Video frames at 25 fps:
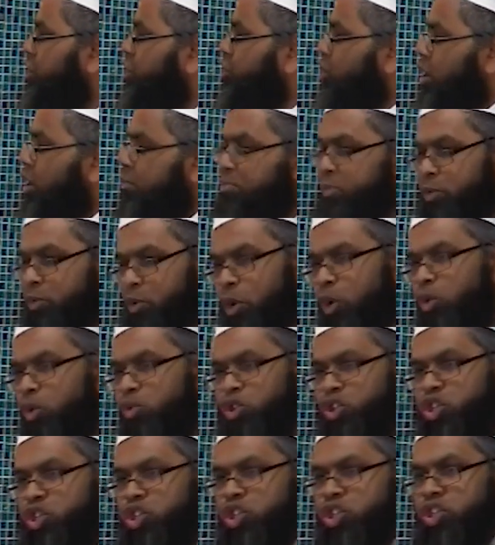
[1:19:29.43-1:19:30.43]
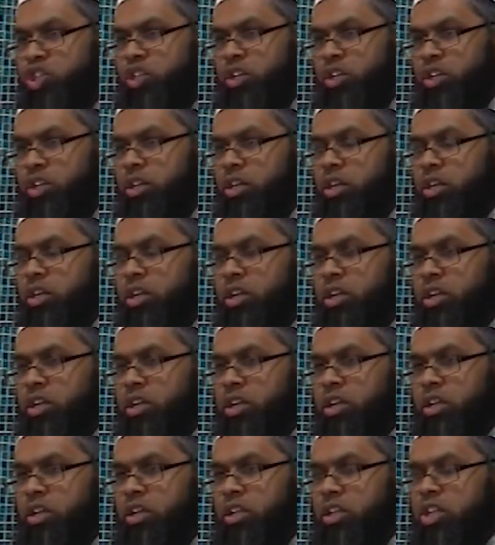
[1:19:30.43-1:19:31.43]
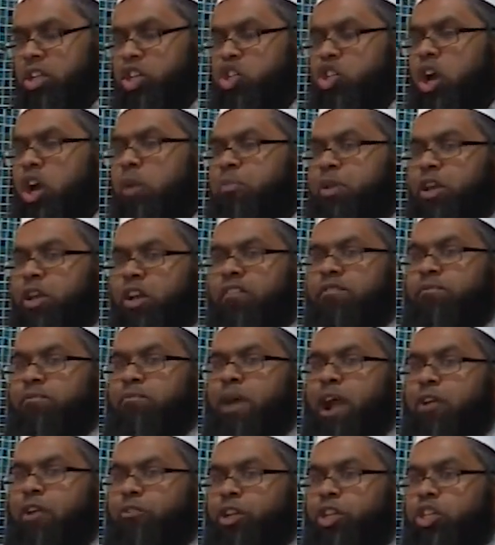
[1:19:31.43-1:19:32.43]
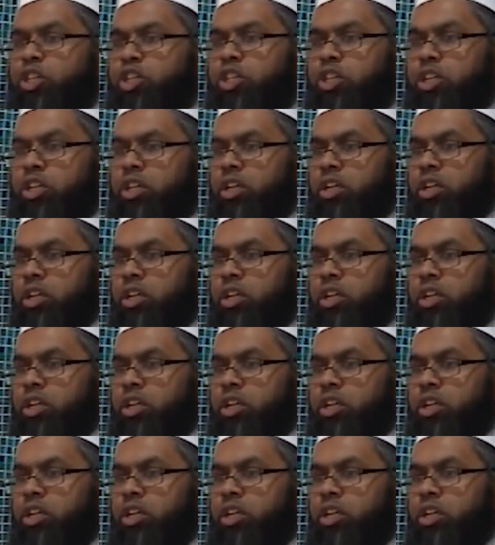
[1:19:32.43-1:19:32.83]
to approach the topic of marriage